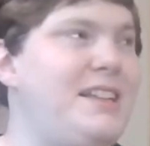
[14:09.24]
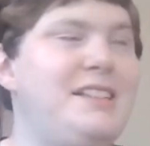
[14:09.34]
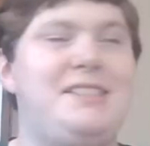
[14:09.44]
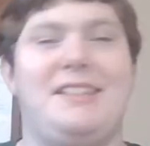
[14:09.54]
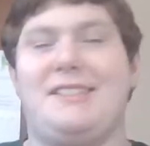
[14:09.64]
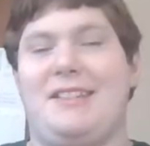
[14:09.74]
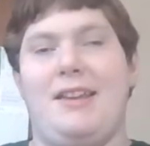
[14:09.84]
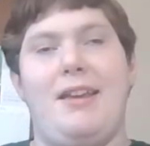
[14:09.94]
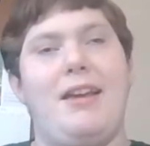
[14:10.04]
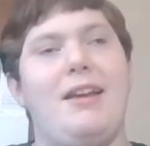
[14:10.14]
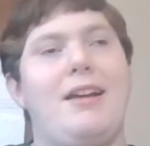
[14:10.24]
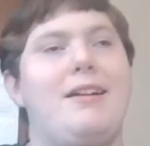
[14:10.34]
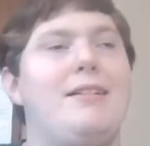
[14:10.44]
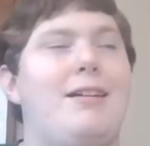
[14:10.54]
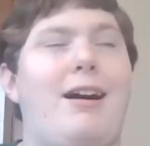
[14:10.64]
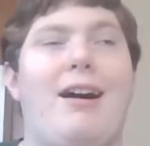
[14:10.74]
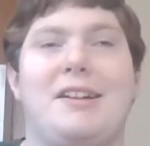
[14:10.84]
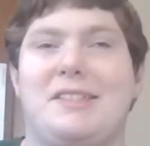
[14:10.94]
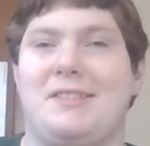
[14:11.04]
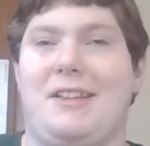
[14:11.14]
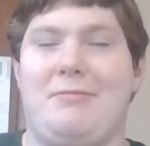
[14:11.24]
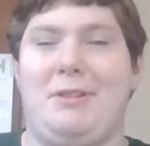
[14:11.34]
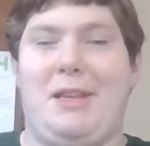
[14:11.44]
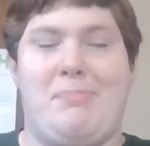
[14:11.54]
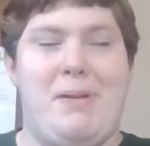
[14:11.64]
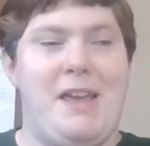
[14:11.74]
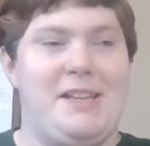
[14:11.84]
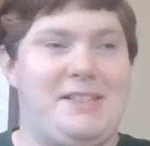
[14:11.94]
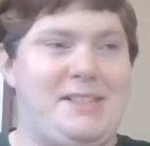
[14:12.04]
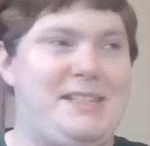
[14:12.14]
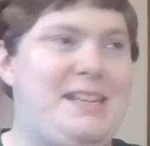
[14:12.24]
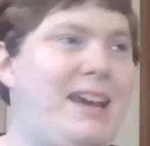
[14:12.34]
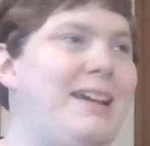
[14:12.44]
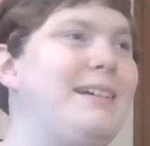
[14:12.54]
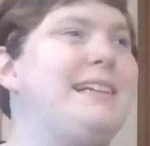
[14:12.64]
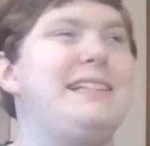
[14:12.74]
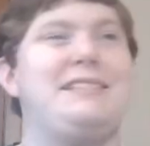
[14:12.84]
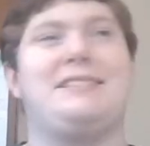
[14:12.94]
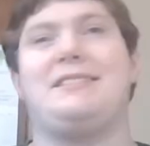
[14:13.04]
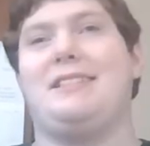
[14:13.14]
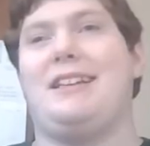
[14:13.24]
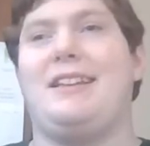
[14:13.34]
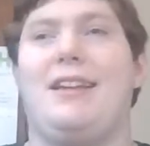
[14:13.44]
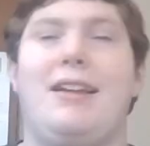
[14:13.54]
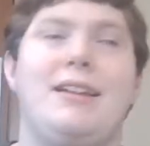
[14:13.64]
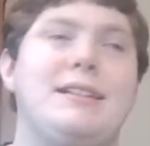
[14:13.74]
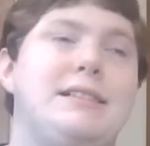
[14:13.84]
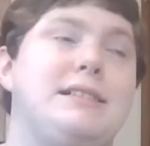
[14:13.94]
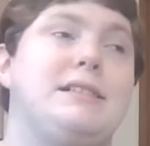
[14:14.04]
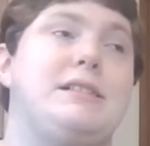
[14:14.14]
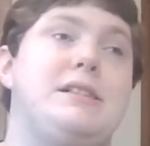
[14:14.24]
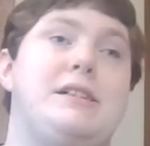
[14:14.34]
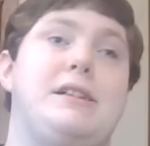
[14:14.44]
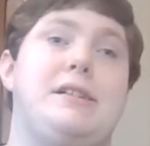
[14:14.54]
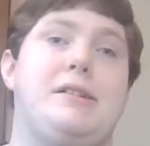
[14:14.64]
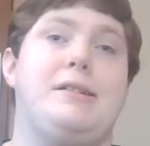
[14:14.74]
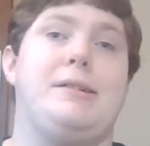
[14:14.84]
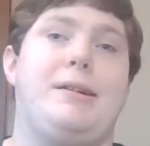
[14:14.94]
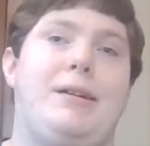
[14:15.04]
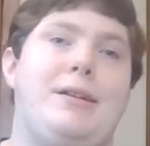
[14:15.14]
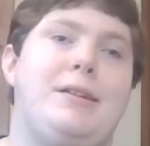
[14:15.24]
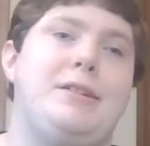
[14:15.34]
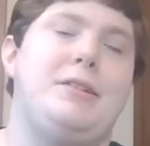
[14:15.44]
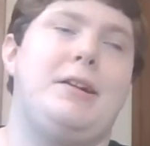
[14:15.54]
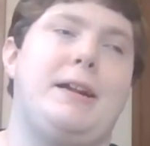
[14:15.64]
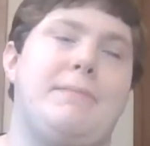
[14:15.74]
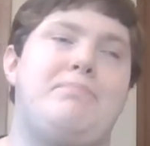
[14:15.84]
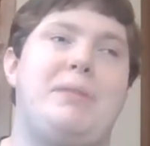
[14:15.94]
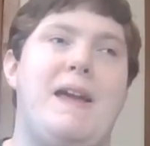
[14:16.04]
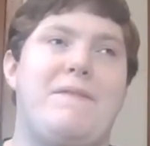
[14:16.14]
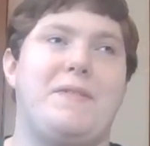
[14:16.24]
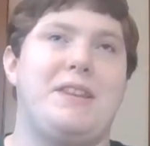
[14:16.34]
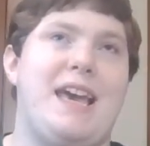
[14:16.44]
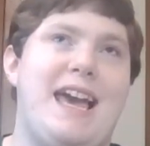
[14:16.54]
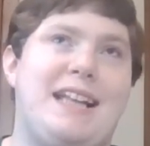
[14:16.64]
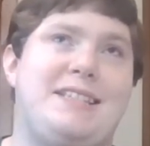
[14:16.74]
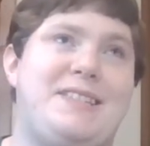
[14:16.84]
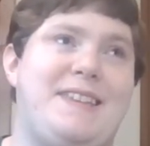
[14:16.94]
it's just, Hawks is like really pissed. You're just like, oh, you're gonna pay for that.